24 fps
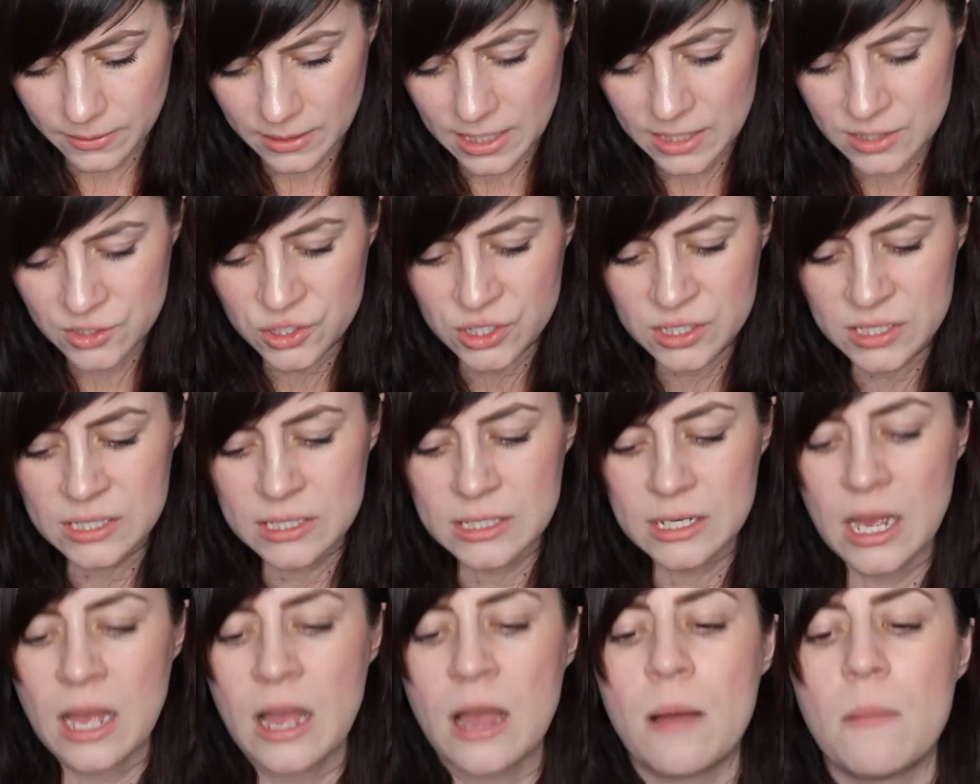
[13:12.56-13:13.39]
It's
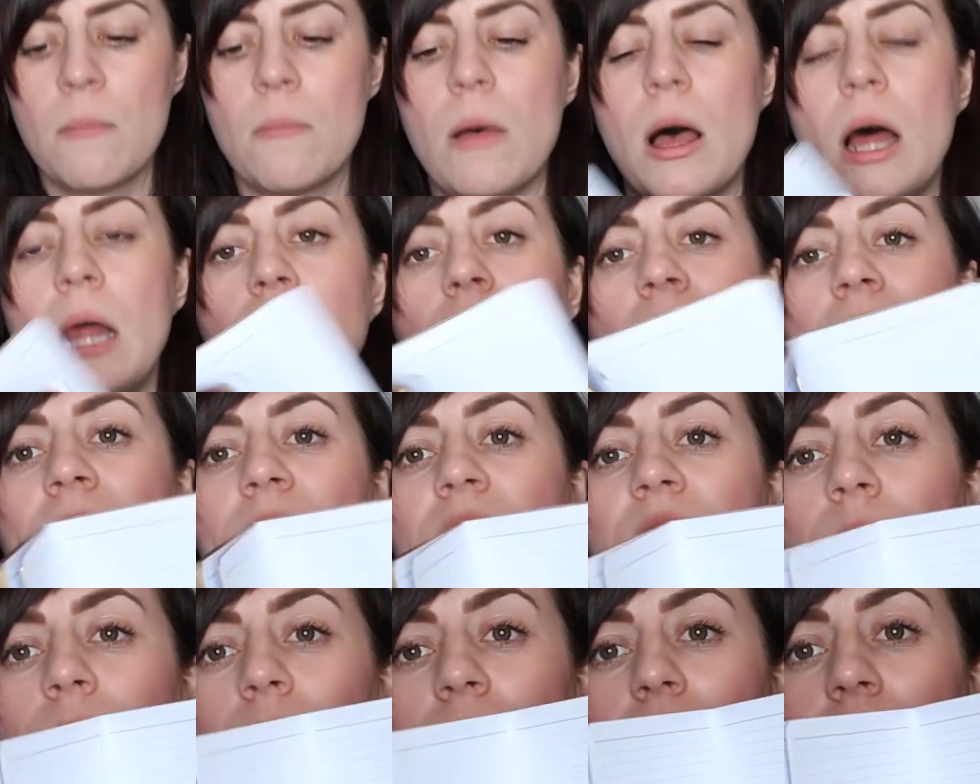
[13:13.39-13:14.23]
just a
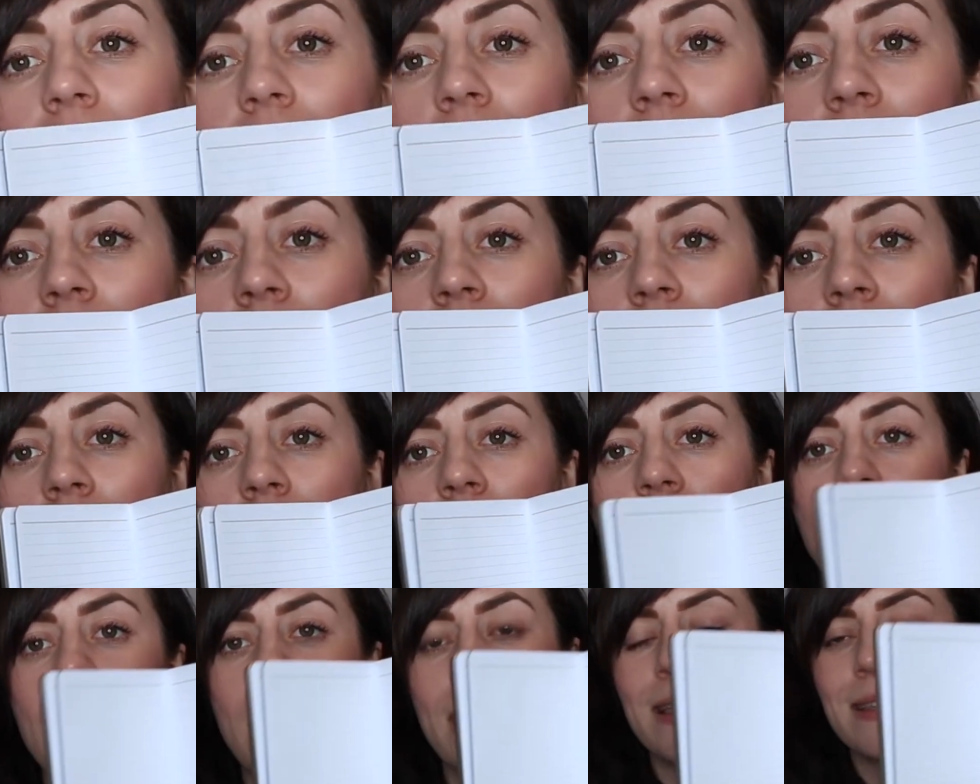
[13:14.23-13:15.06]
lined book.
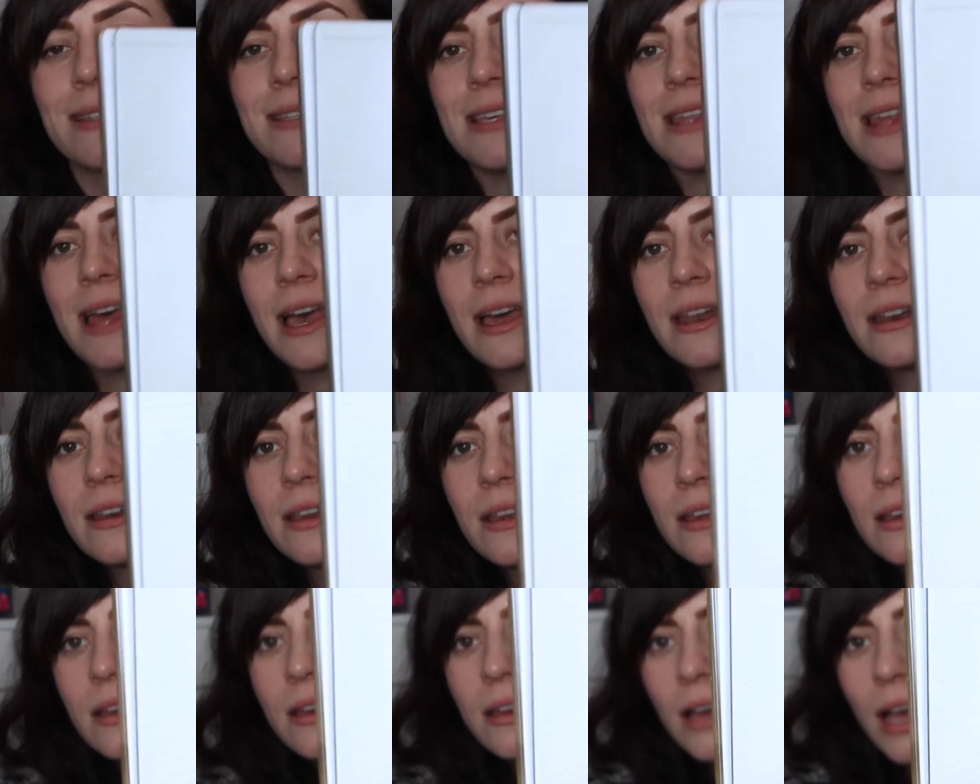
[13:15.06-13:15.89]
You can't see that.
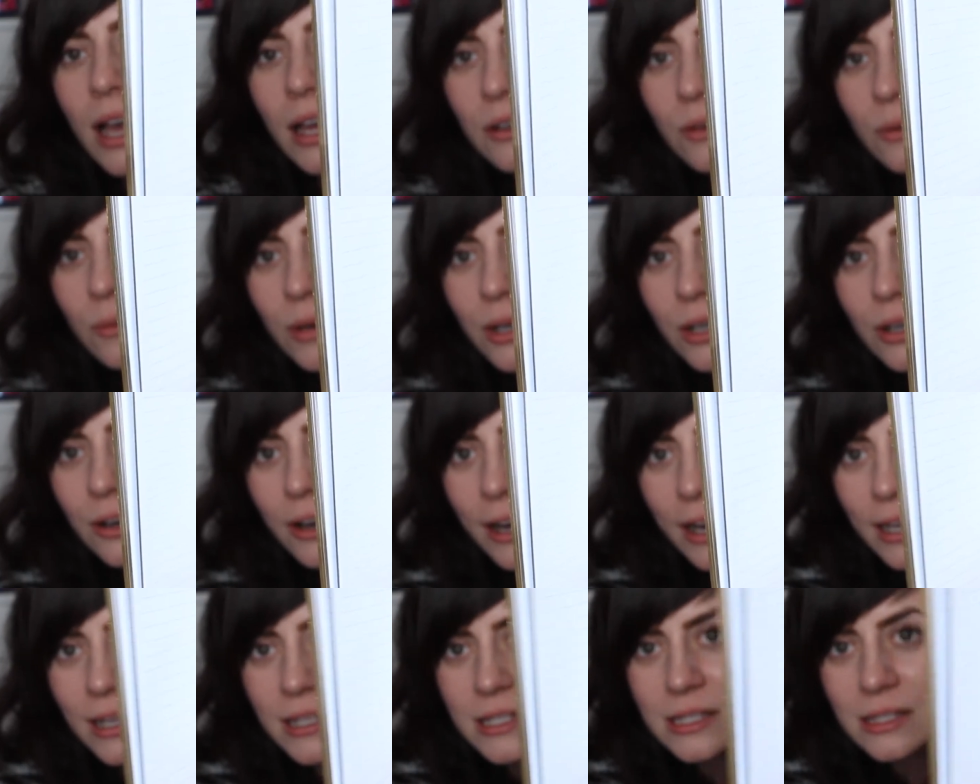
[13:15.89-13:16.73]
I don't want to
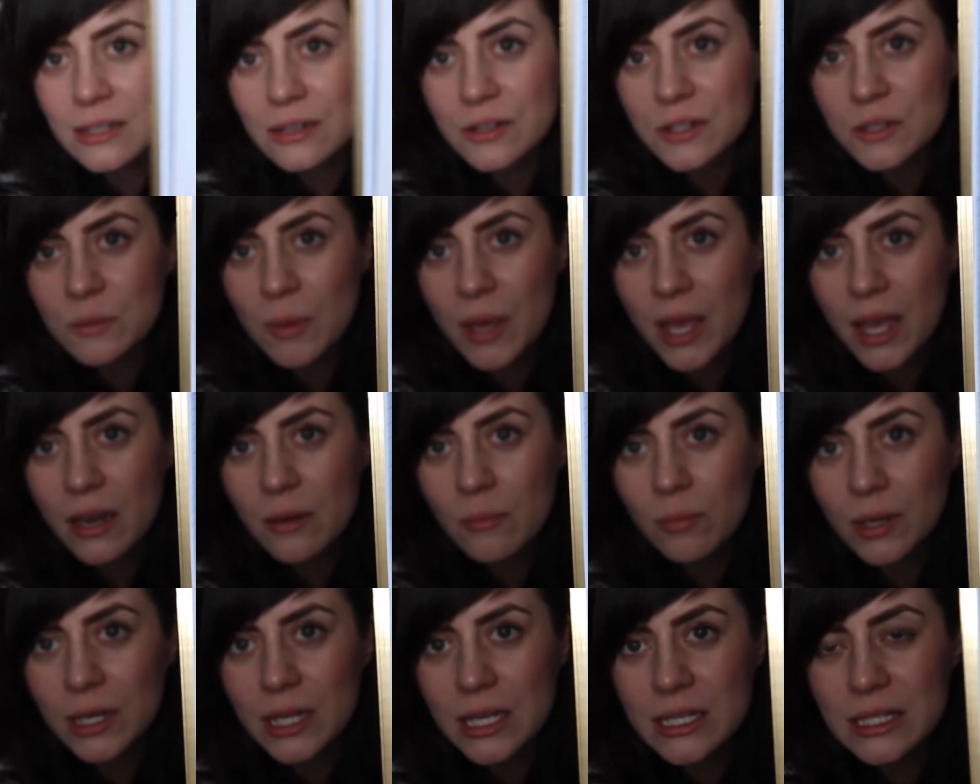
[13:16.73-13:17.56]
crack his little spine,
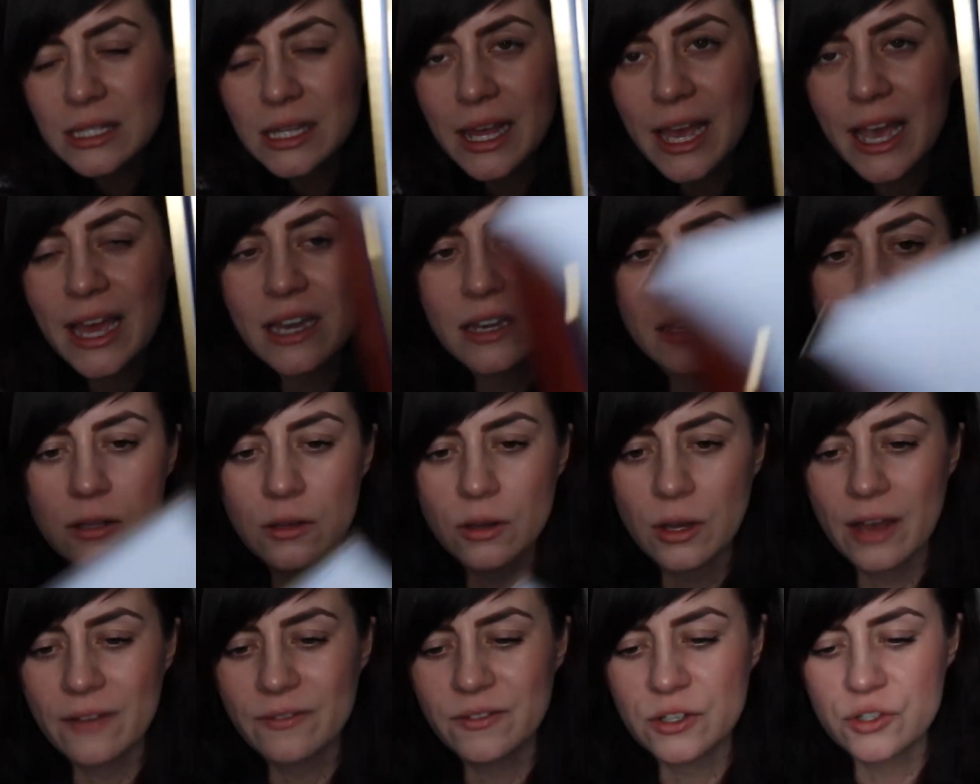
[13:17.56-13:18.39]
but he's lined.
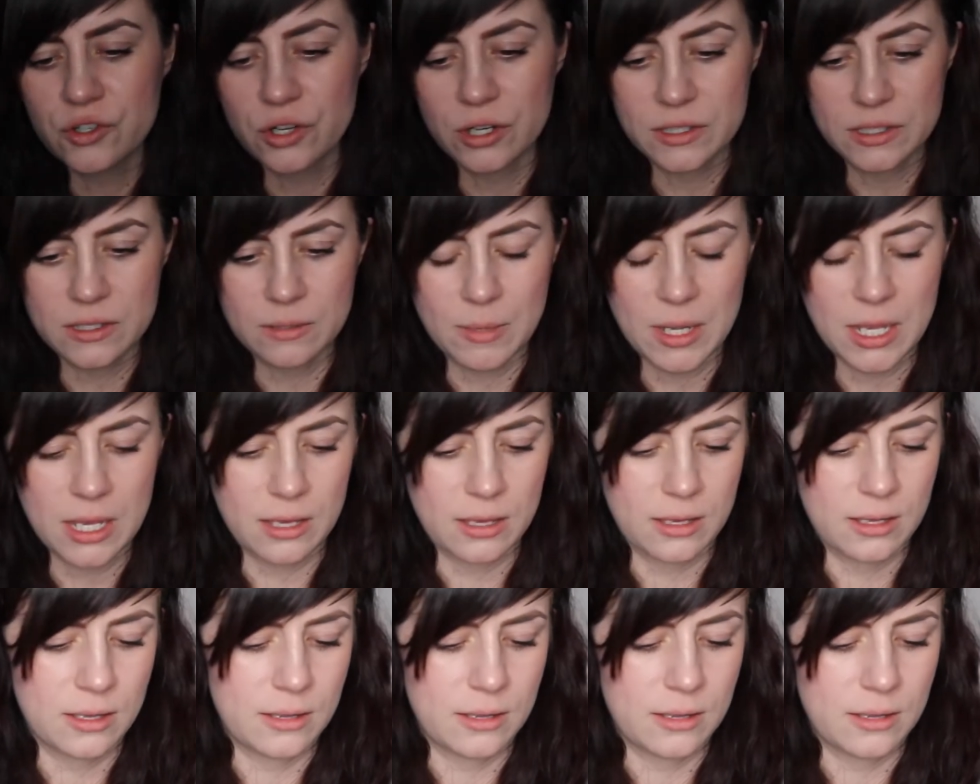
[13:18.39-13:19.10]
You'll have to trust me.